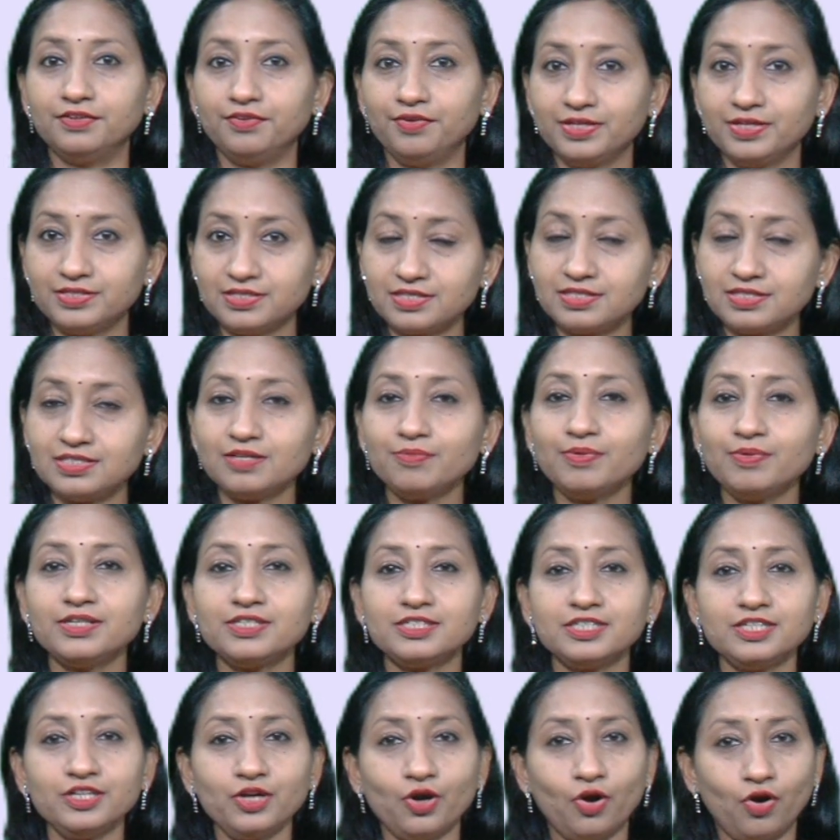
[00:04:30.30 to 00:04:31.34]

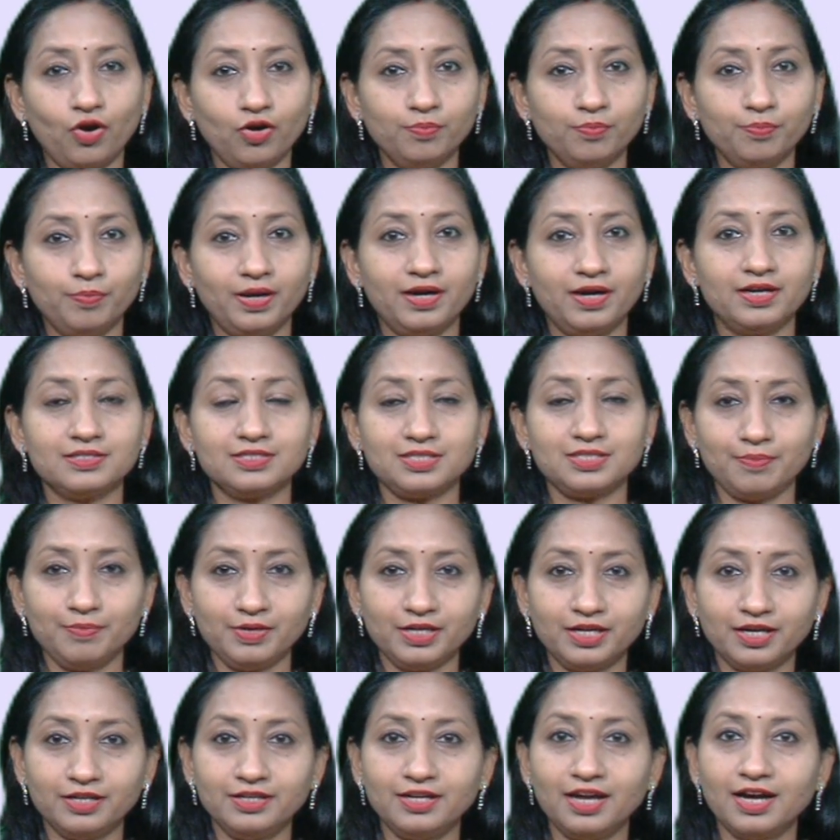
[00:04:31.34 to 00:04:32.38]
resistivity of a
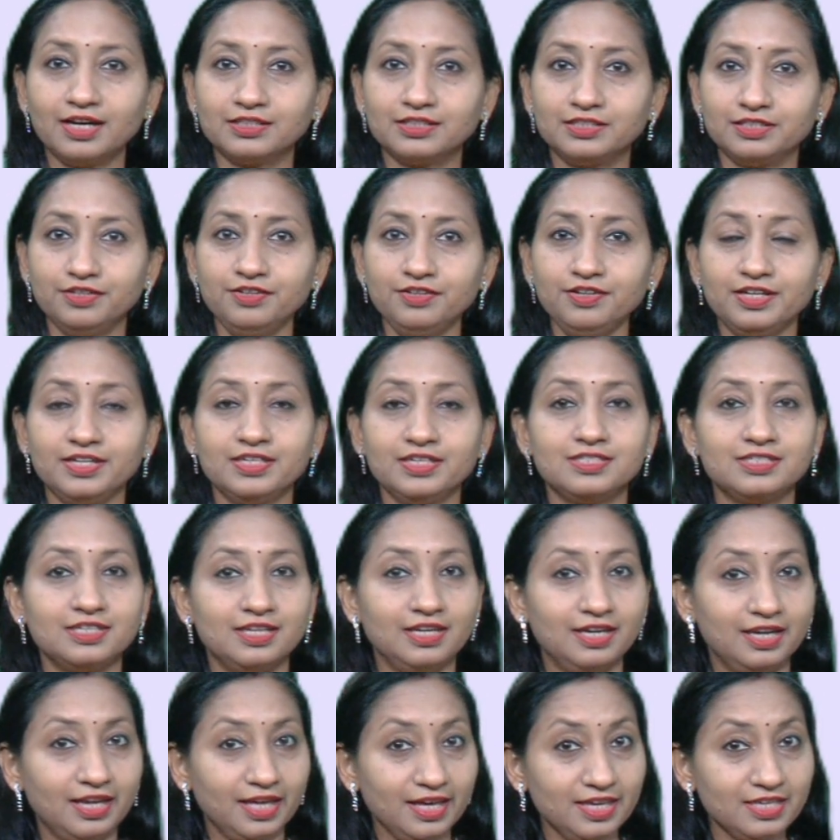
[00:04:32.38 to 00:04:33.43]
semiconductor is
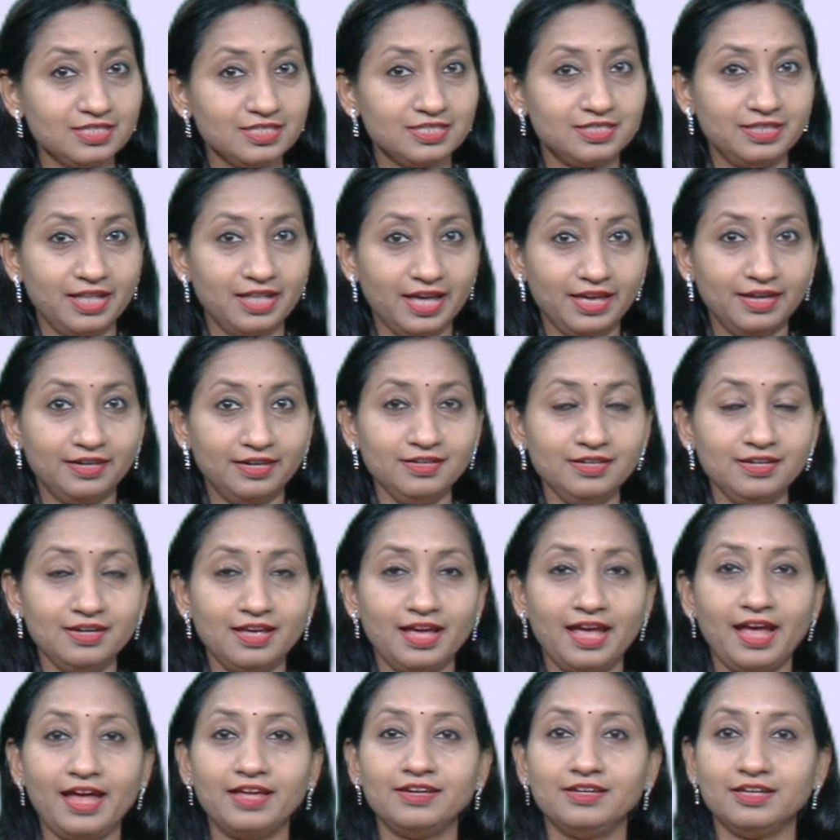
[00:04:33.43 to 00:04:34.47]
less than
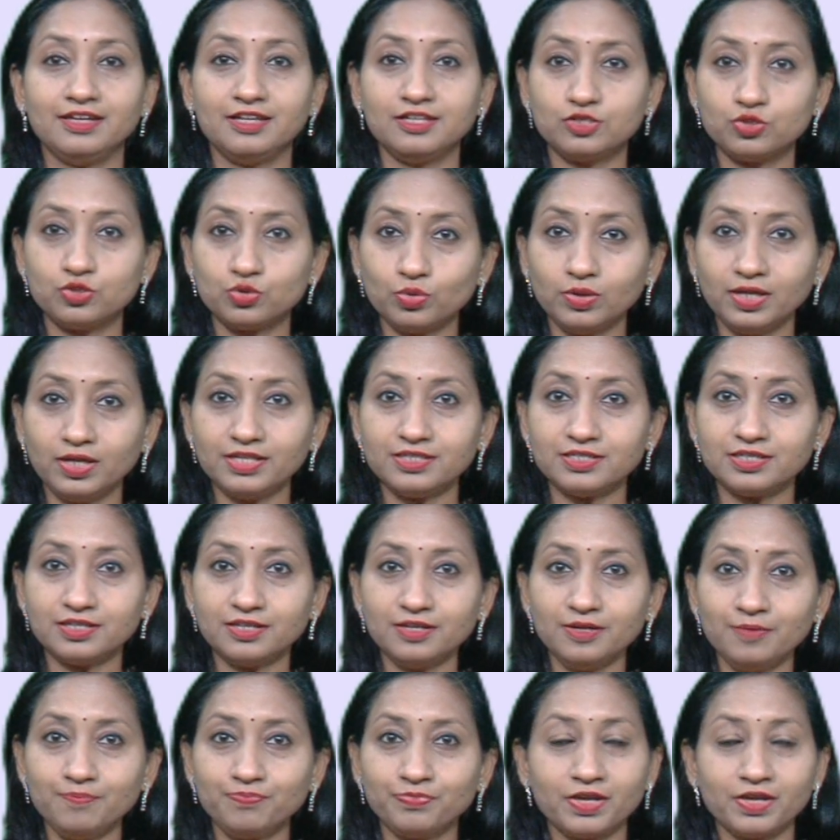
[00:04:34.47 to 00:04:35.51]
an insulator
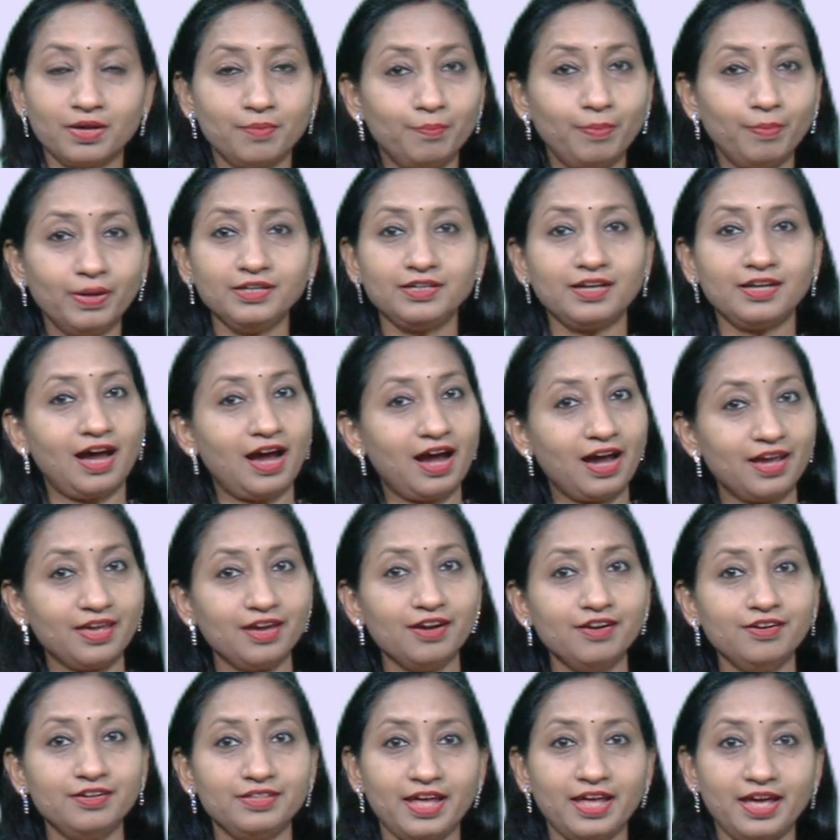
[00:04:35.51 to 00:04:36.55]
but
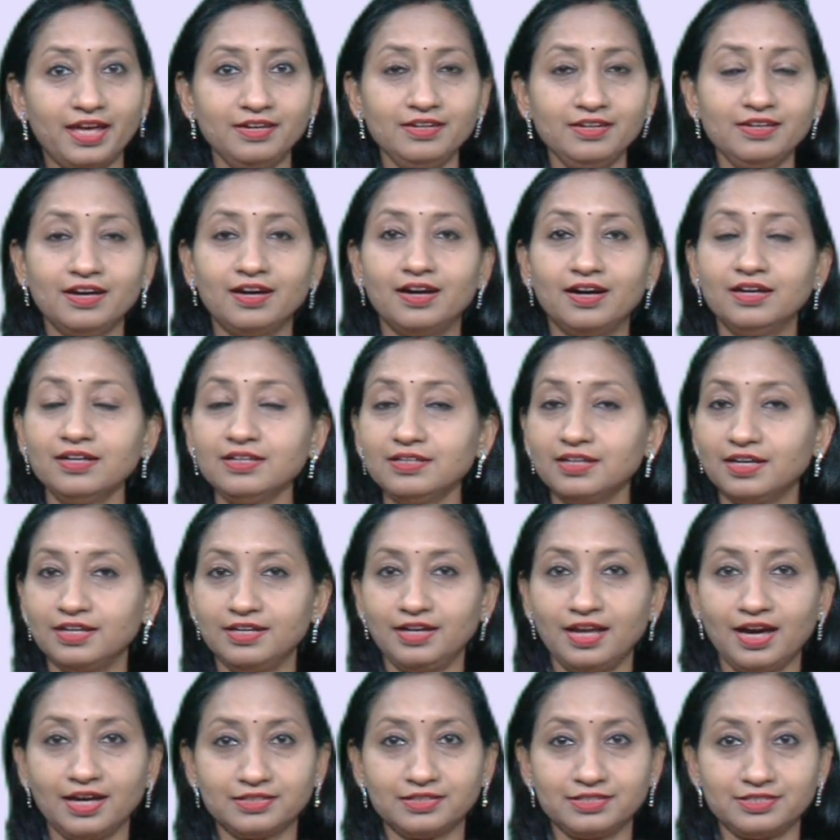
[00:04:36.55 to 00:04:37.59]
higher than a
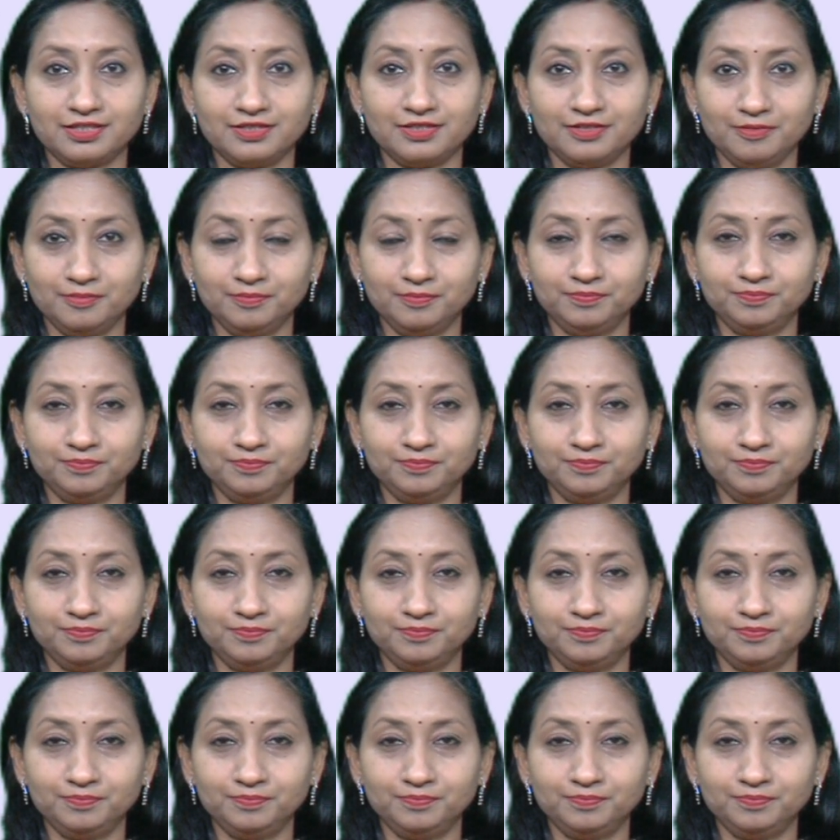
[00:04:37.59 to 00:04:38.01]
conductor.